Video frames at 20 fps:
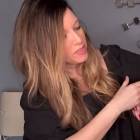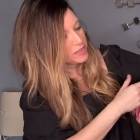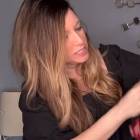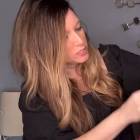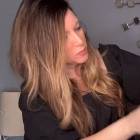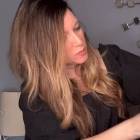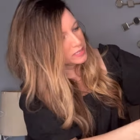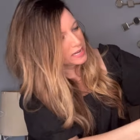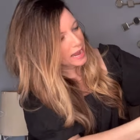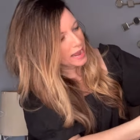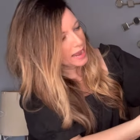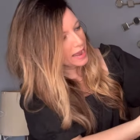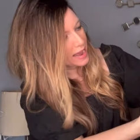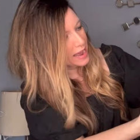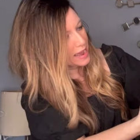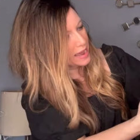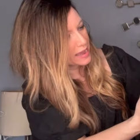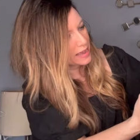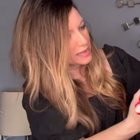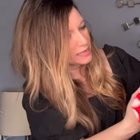this one
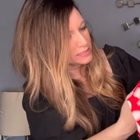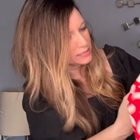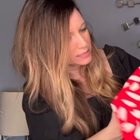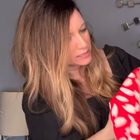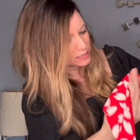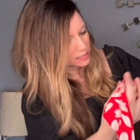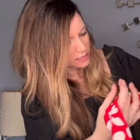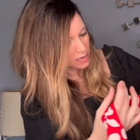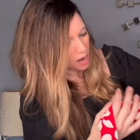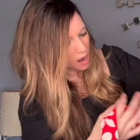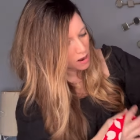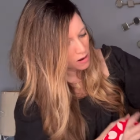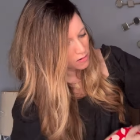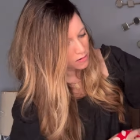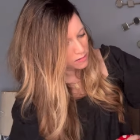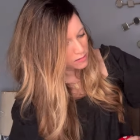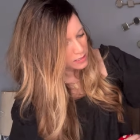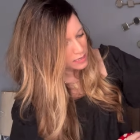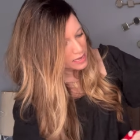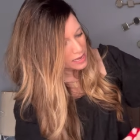has
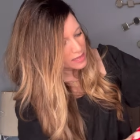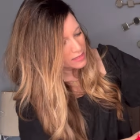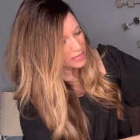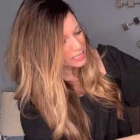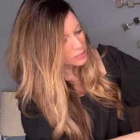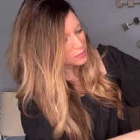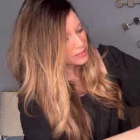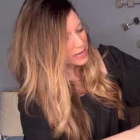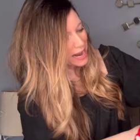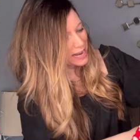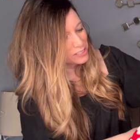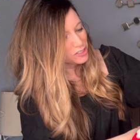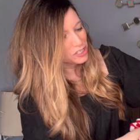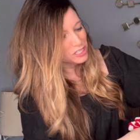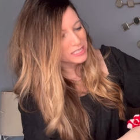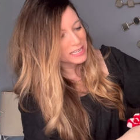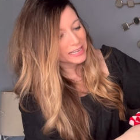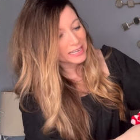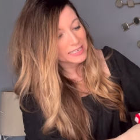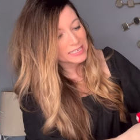
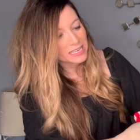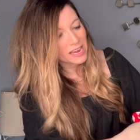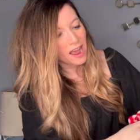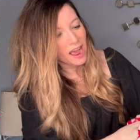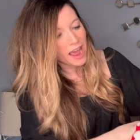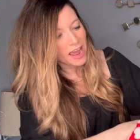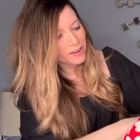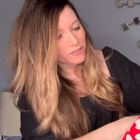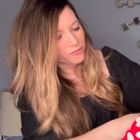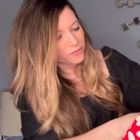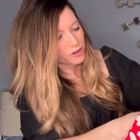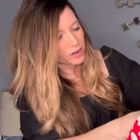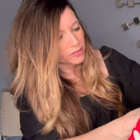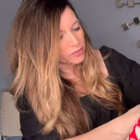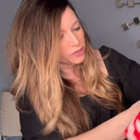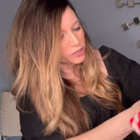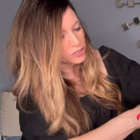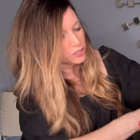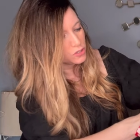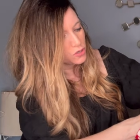just like a tie front.
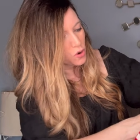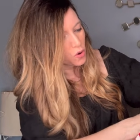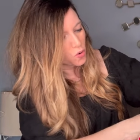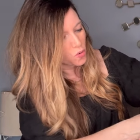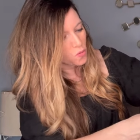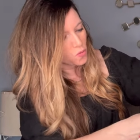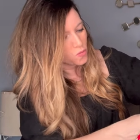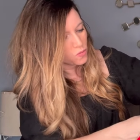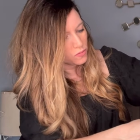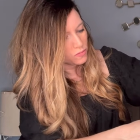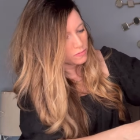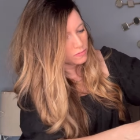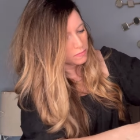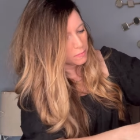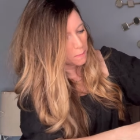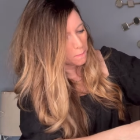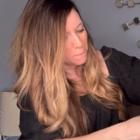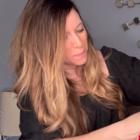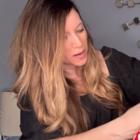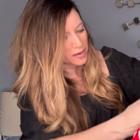There's no
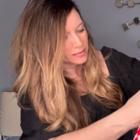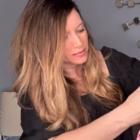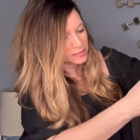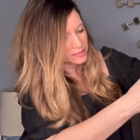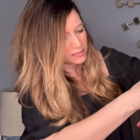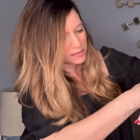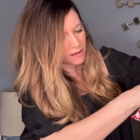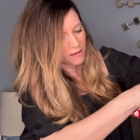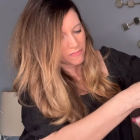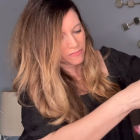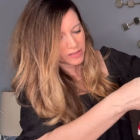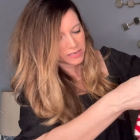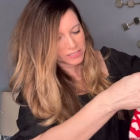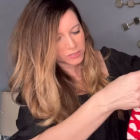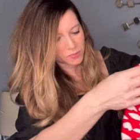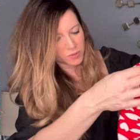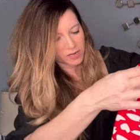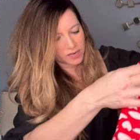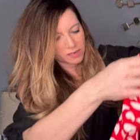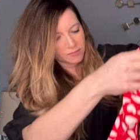buttons on
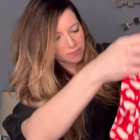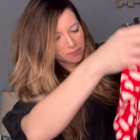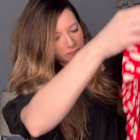this one.